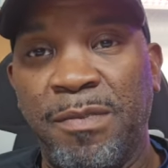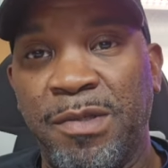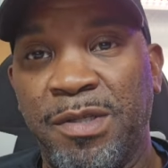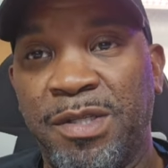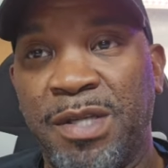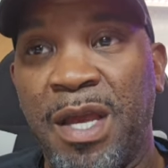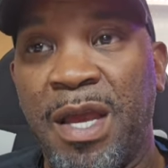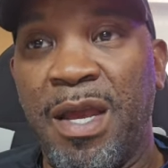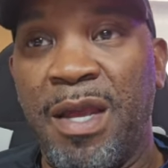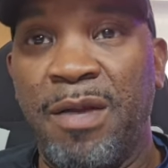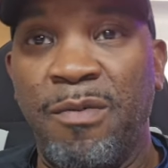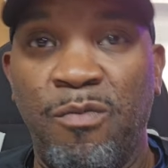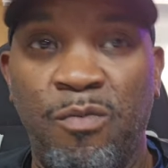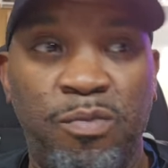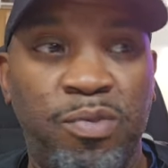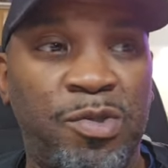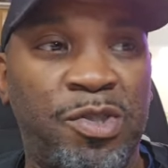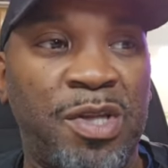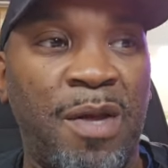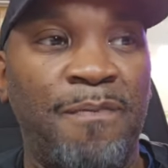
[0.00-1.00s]
say
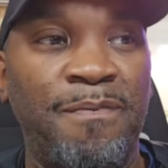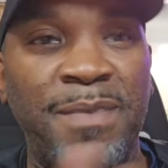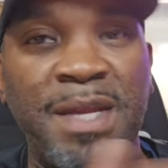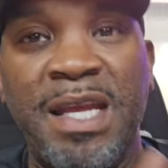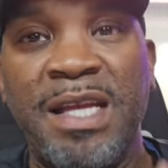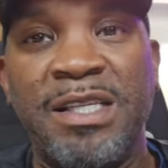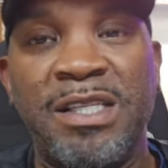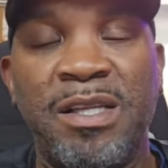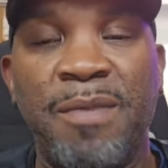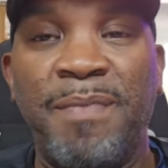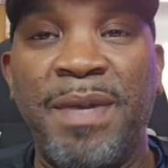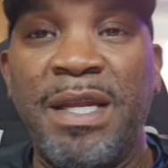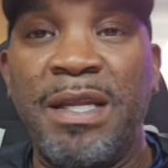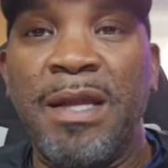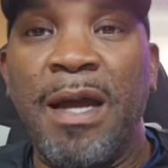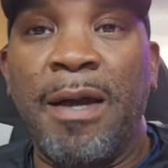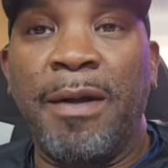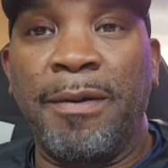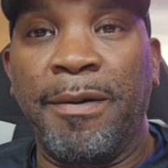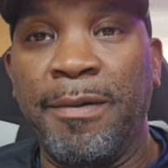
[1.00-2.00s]
something needs to be
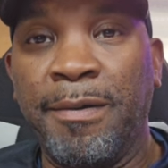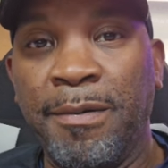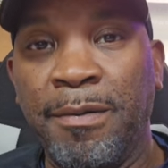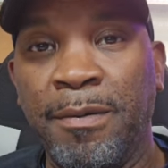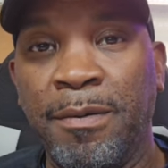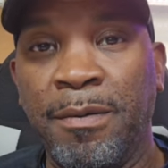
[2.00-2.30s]
done.